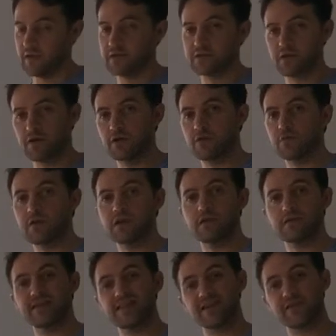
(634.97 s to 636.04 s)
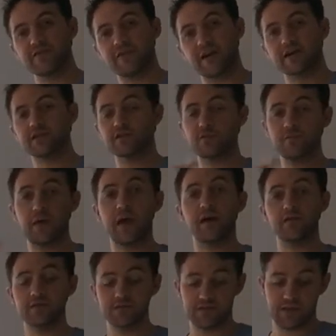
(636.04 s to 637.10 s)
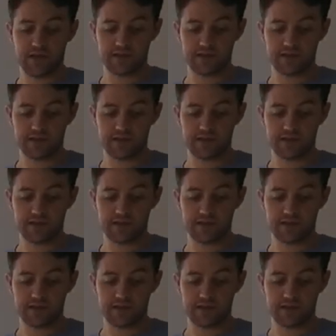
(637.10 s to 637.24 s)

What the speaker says: So we can think of fractional powers